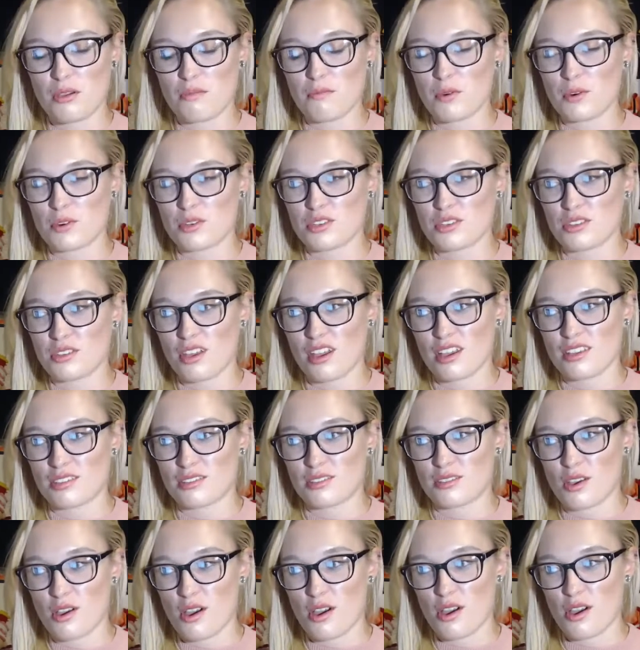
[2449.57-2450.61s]
commercial I
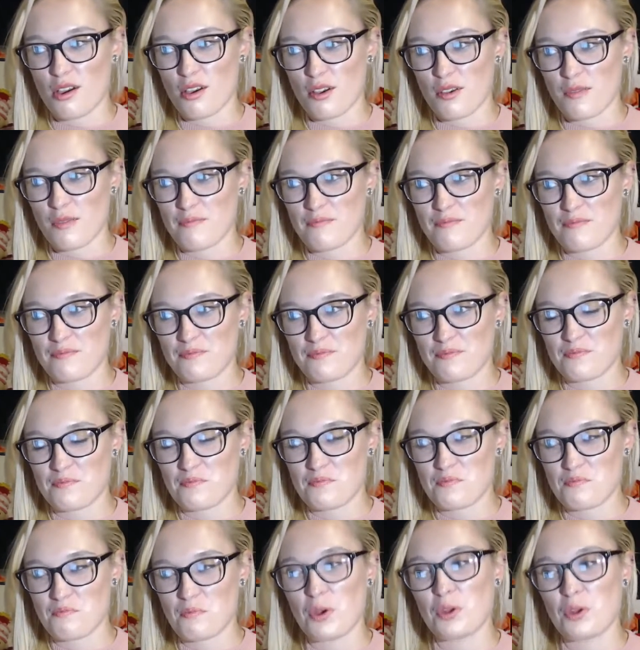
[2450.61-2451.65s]
saw
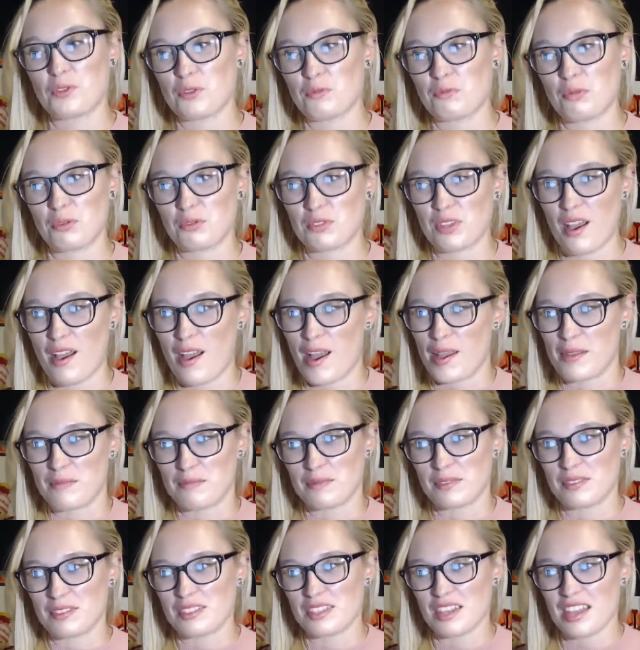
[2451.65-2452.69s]
multiple
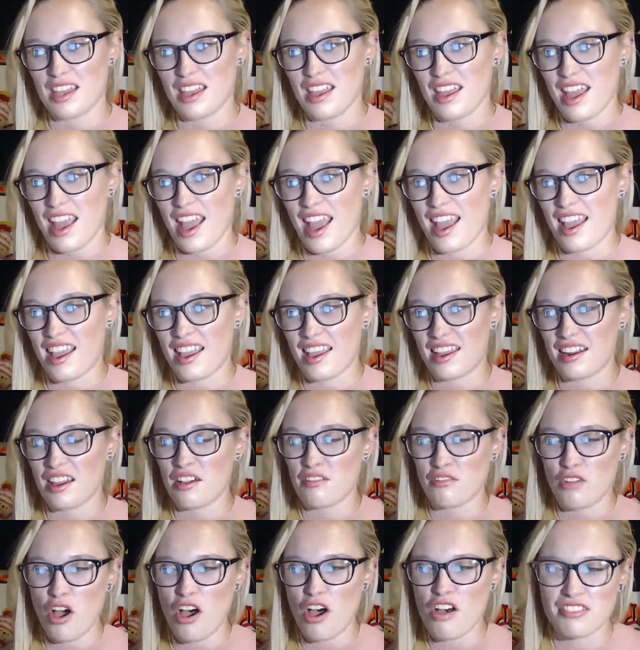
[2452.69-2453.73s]
times. And
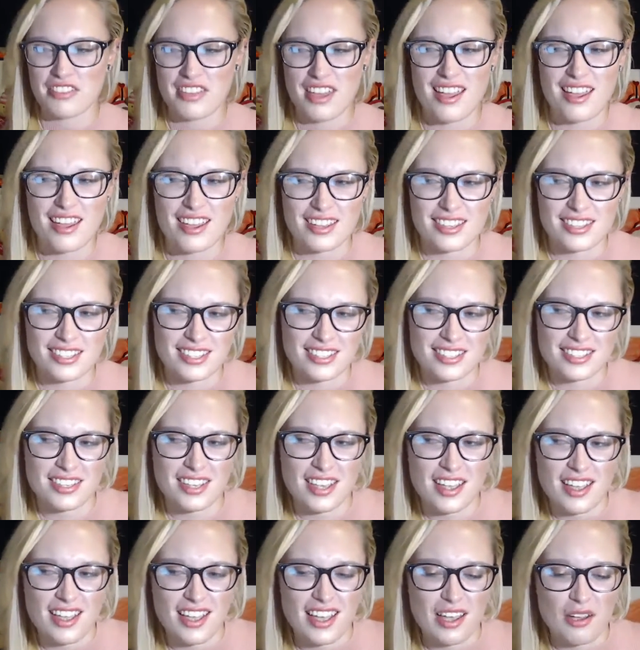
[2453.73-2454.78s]
of all things,
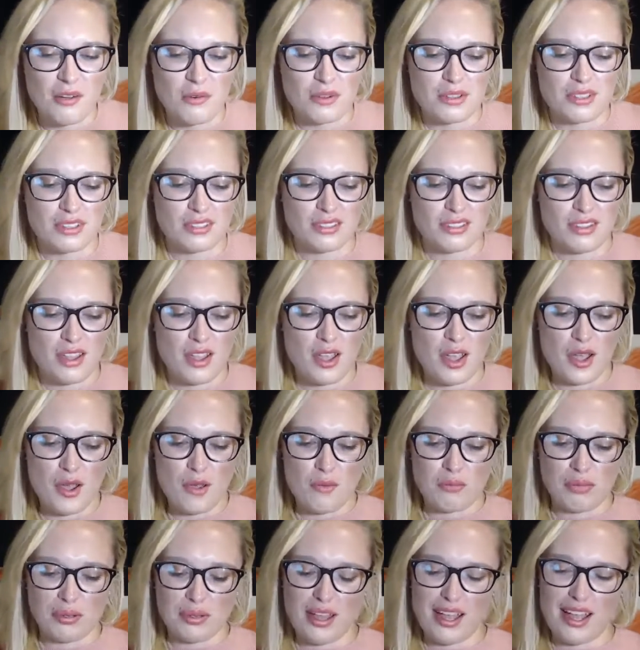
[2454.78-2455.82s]
it was
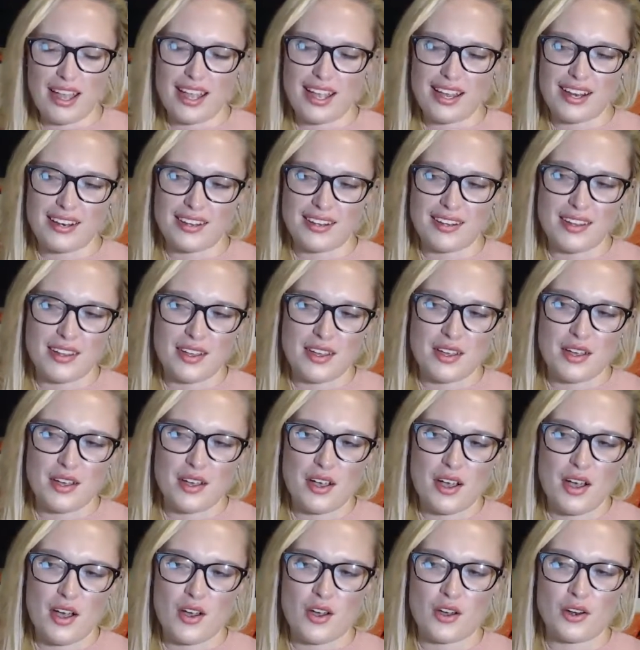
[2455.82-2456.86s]
played
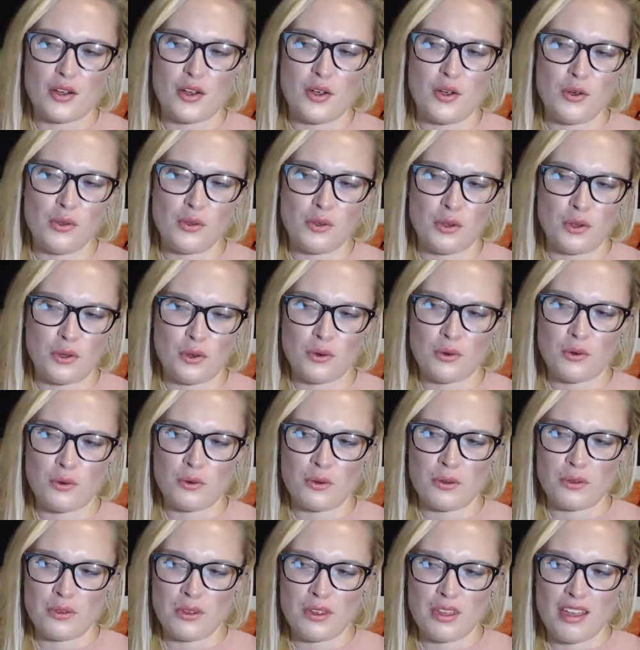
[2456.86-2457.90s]
on
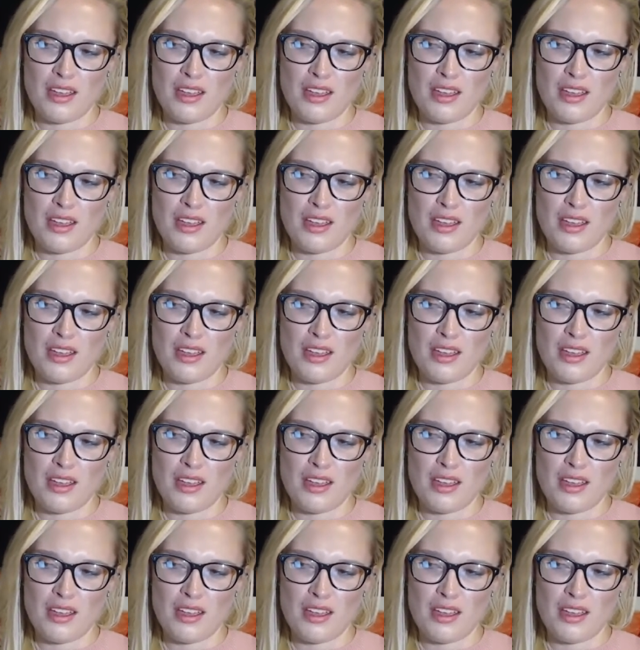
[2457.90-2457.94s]
Hulu.